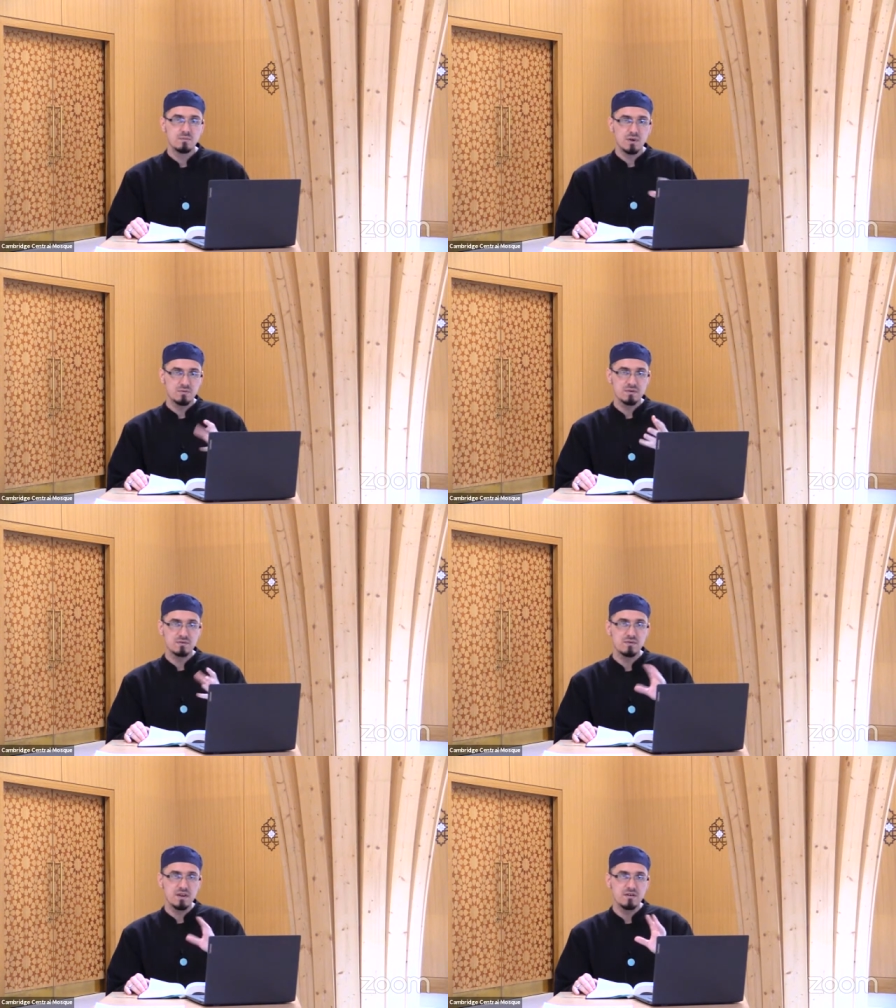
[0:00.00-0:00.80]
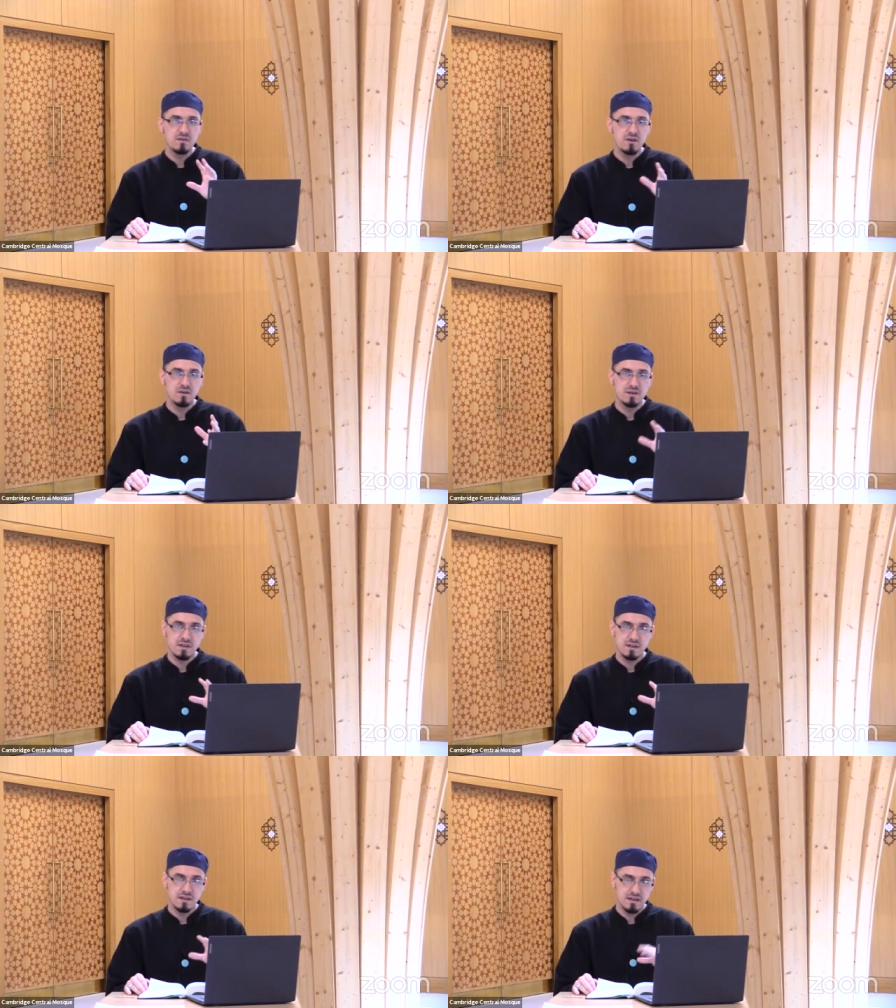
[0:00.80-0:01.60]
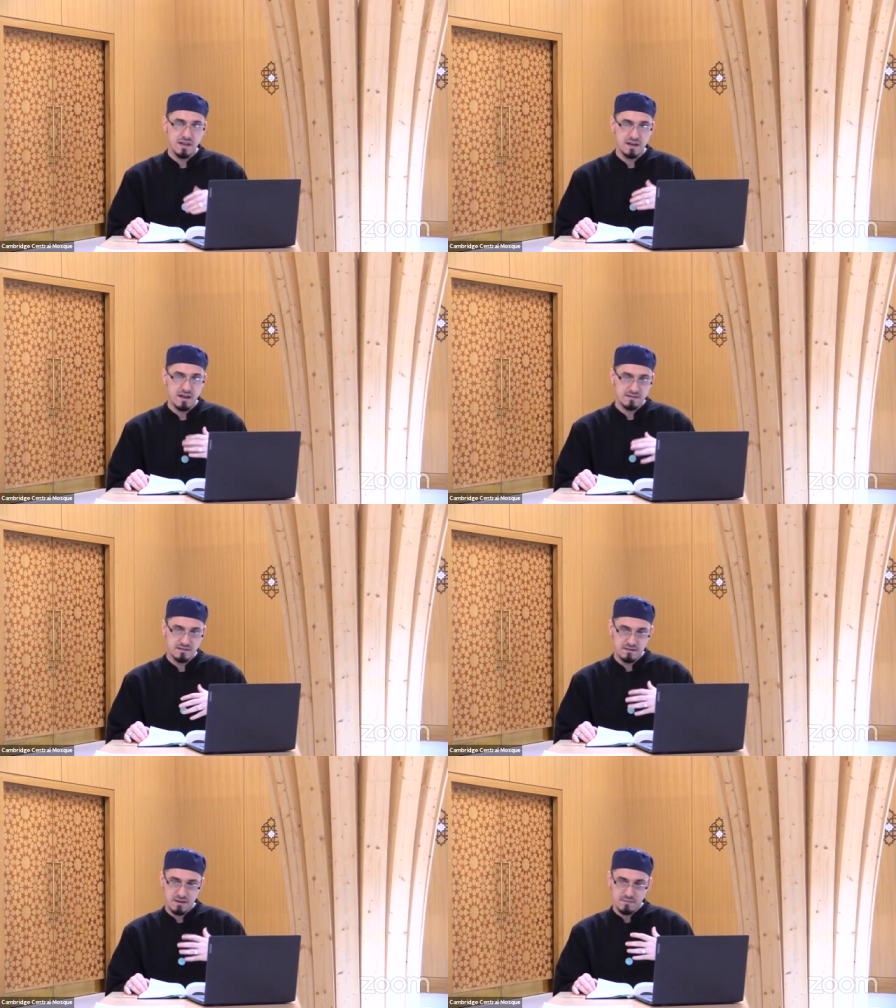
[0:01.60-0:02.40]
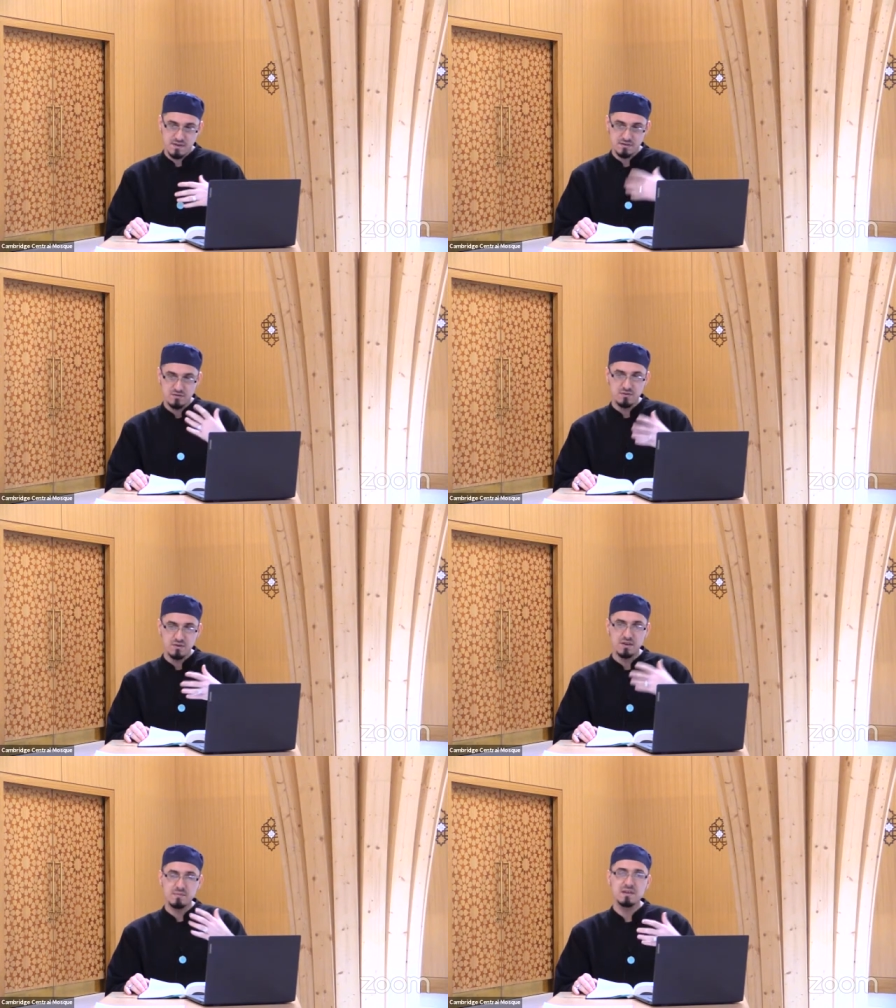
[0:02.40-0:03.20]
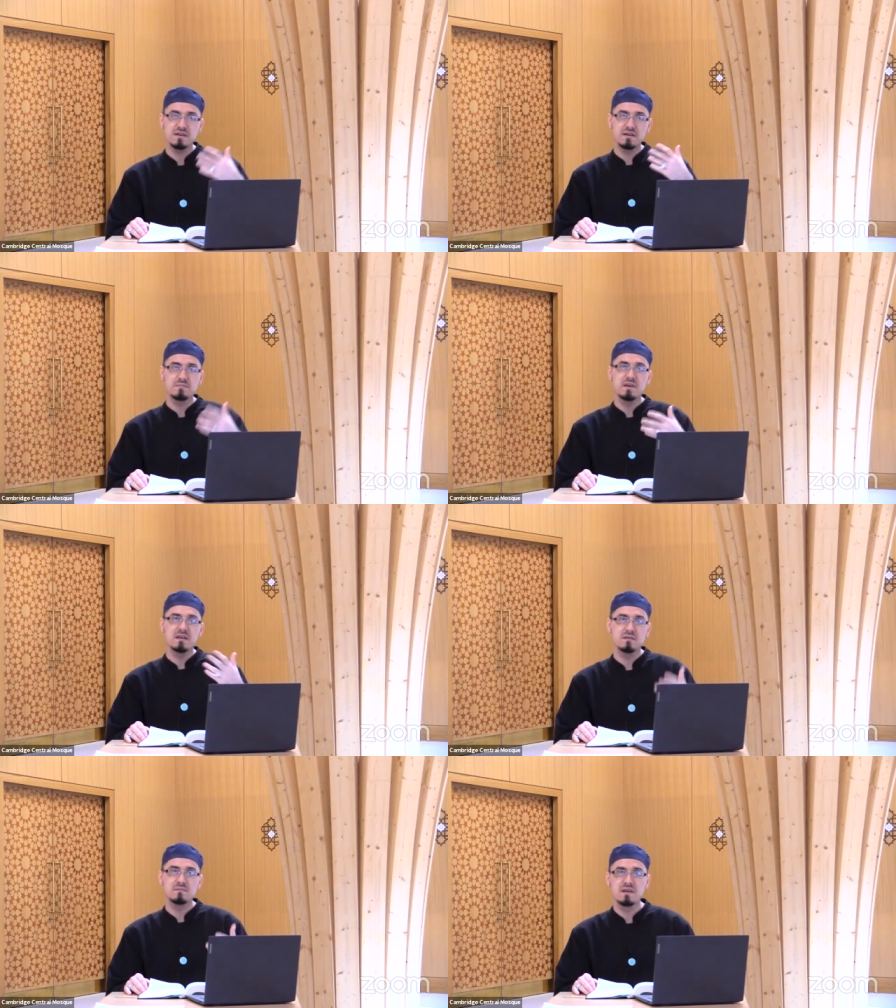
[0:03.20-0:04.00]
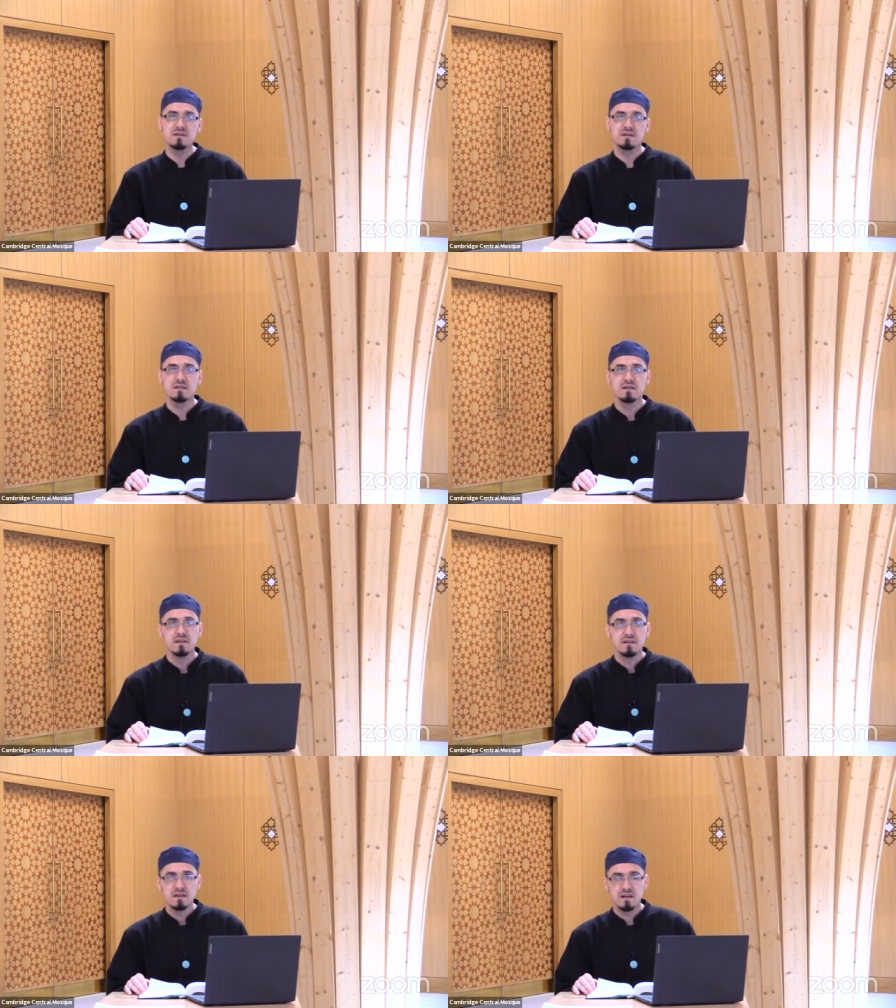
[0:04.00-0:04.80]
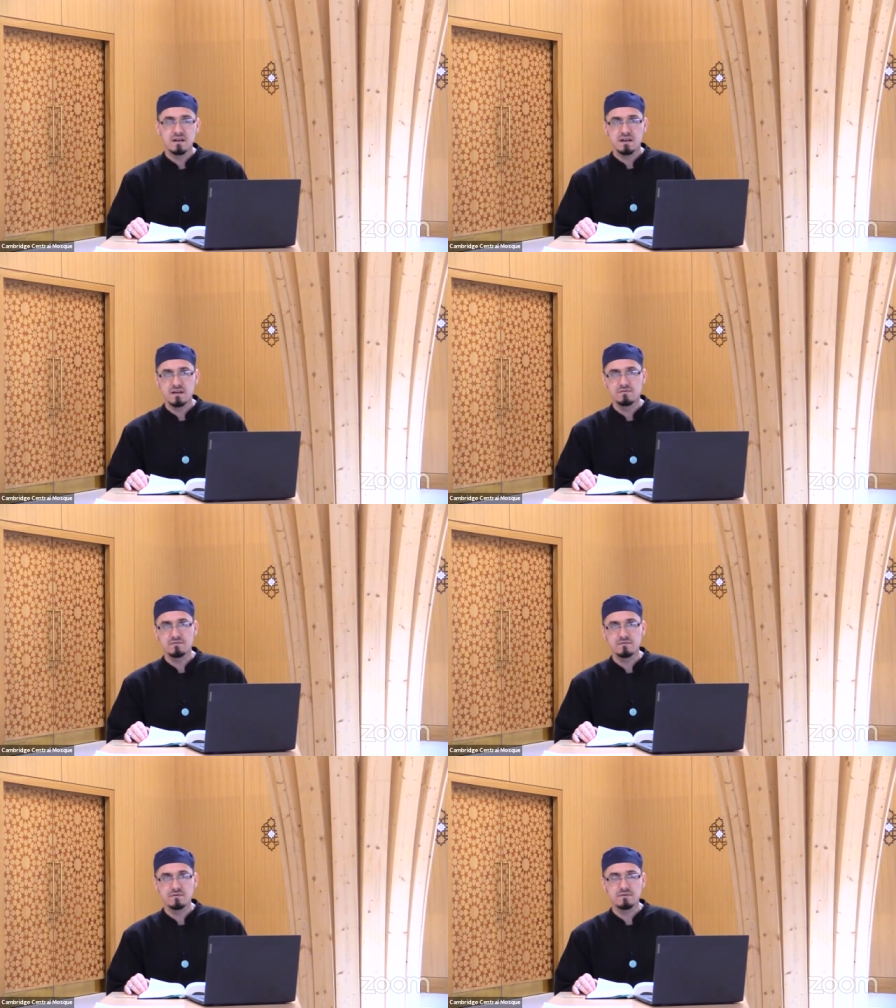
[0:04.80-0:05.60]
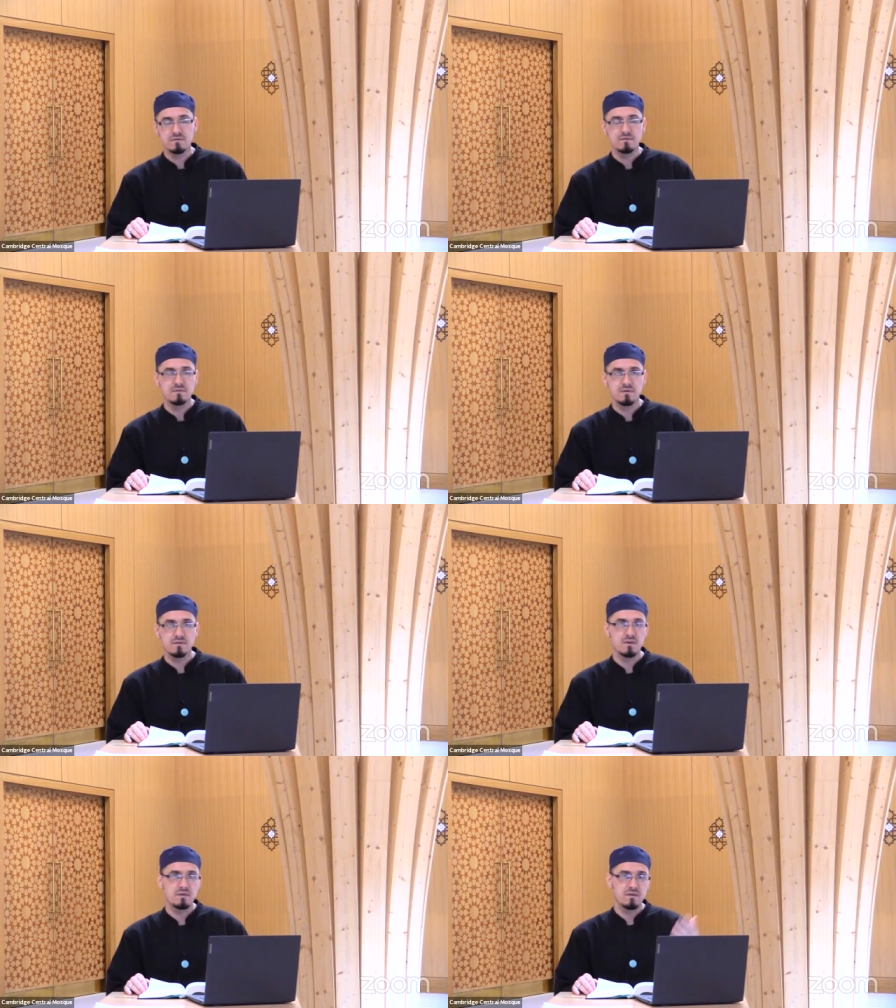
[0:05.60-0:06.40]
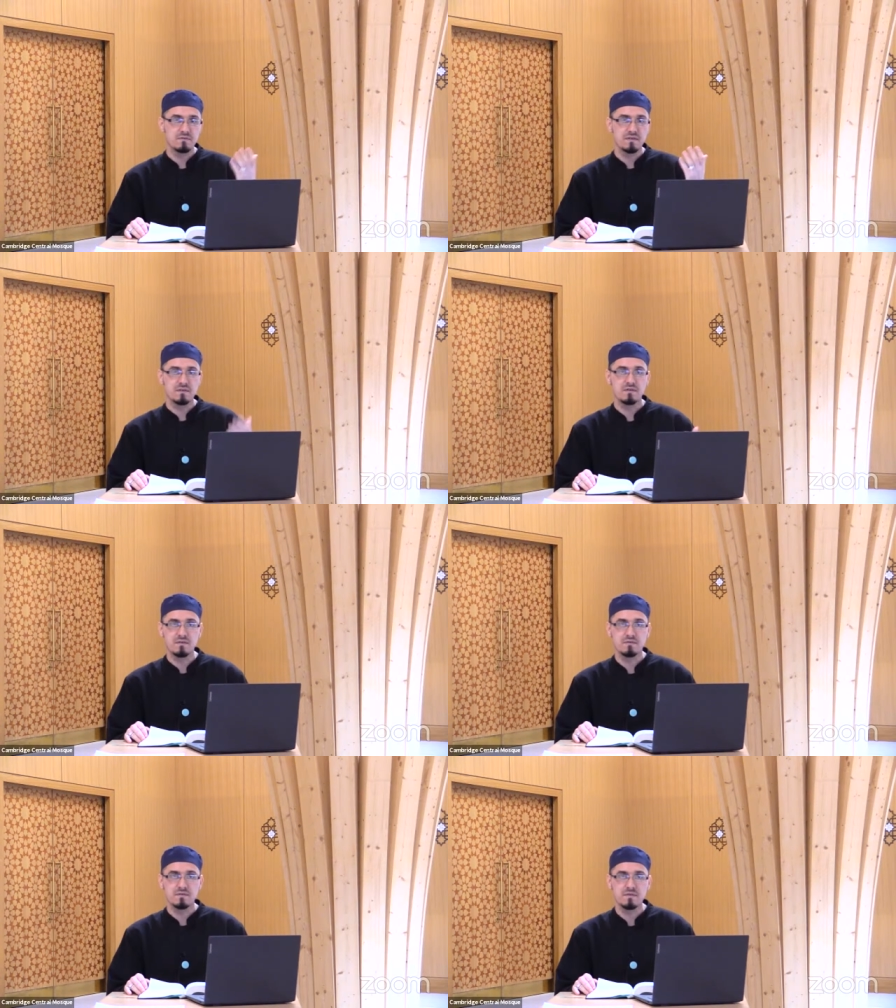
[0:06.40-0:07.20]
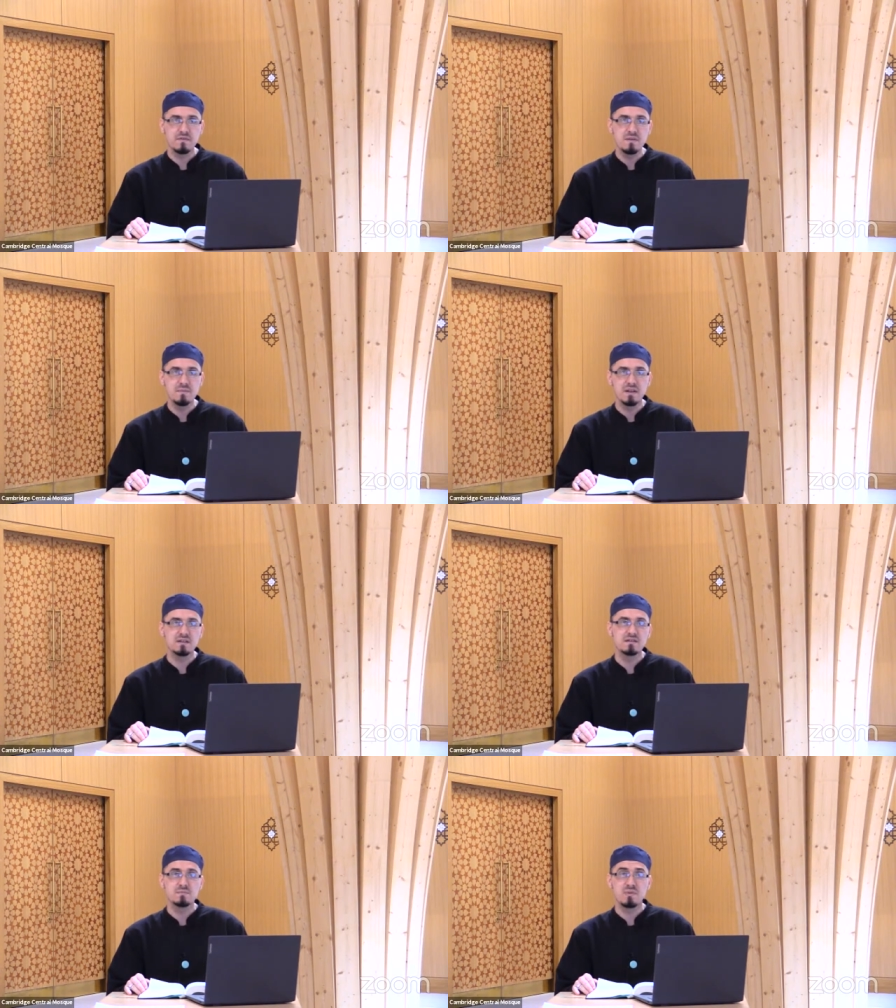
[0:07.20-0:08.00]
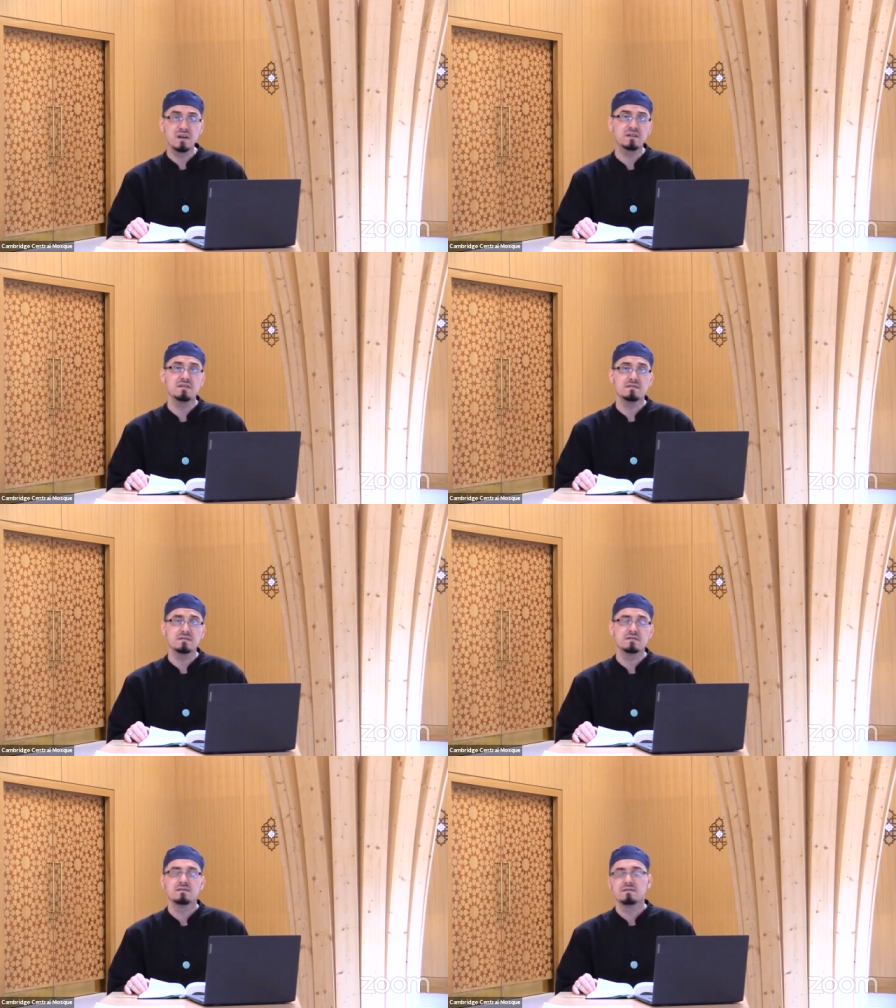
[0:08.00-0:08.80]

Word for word: what was going on and as the tummy is growing bigger and bigger and bigger uh, of, a, of, of a female that is pregnant.